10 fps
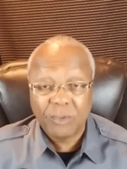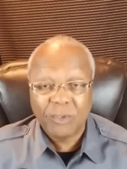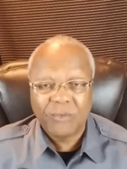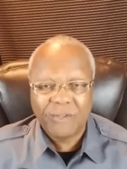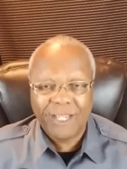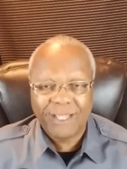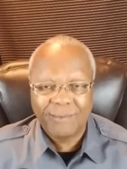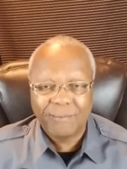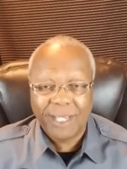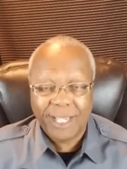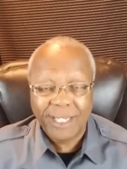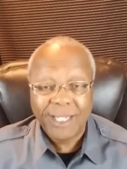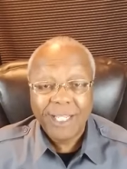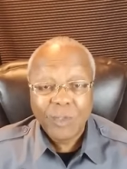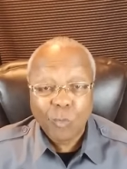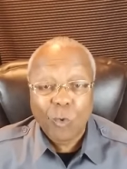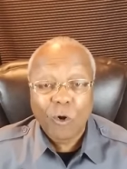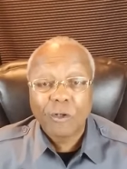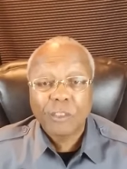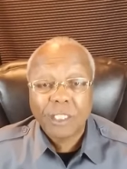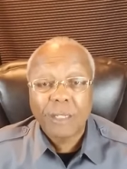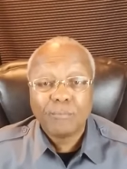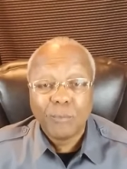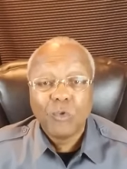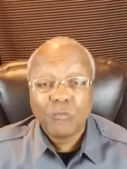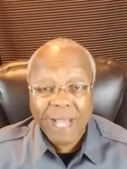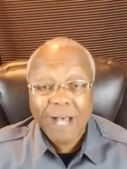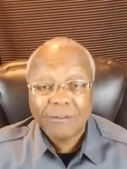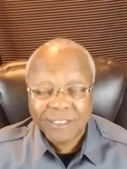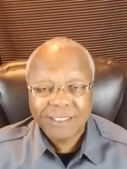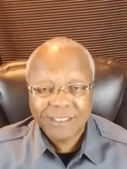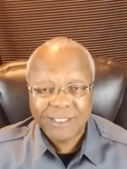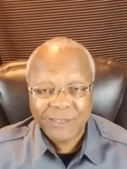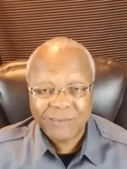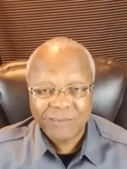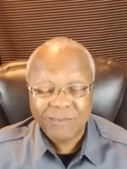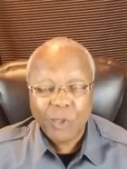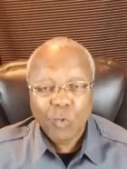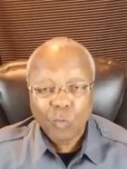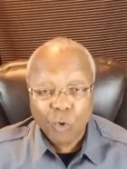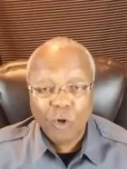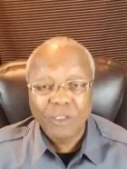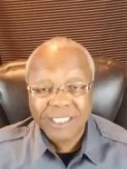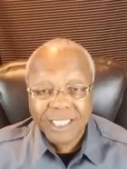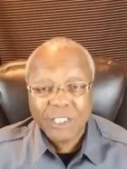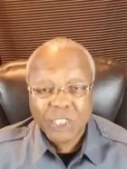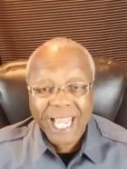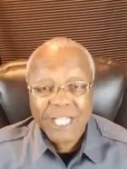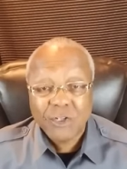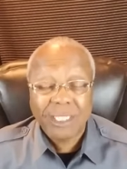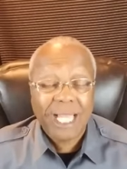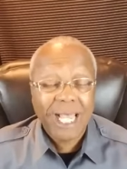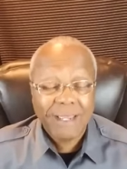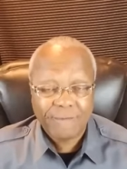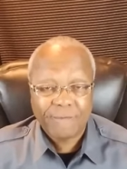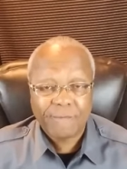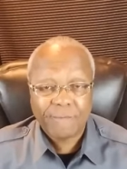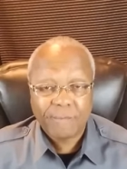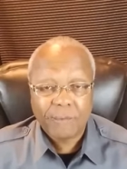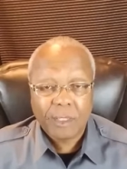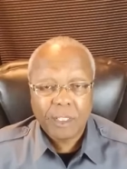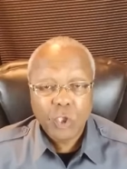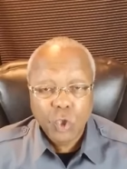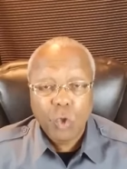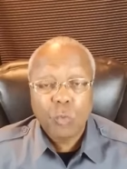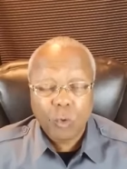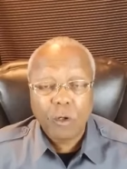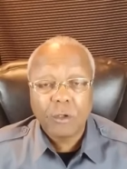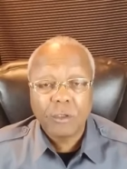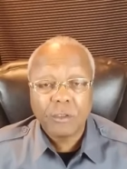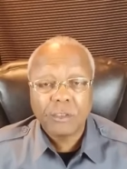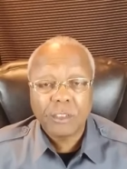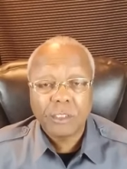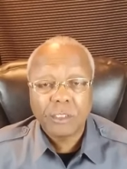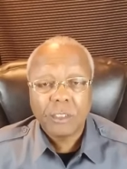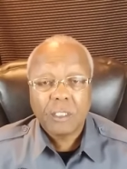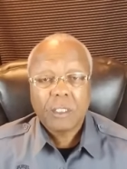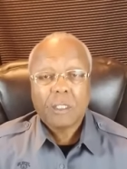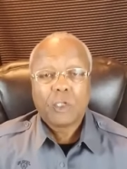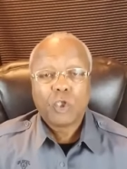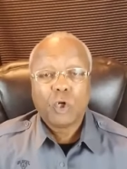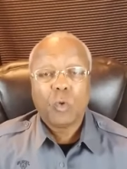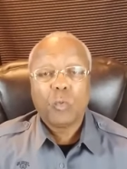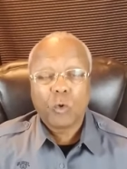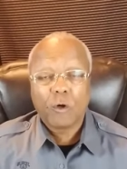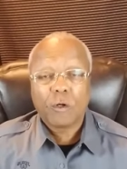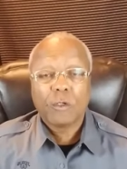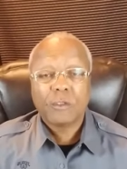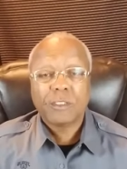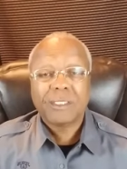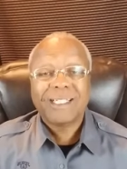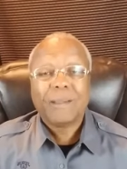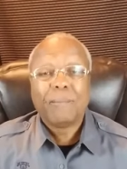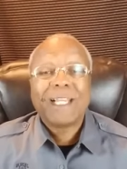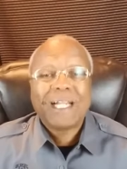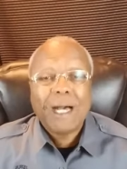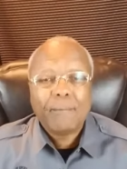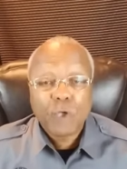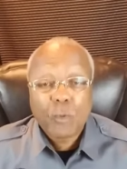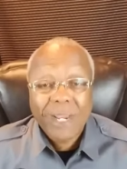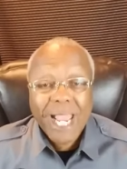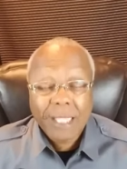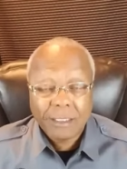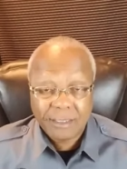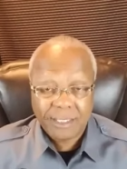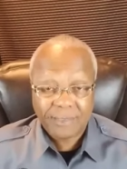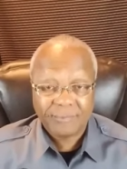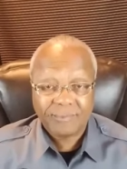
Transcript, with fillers: move. Amen. Words can move mountains. Words can change your life. Your words, your words become your reality.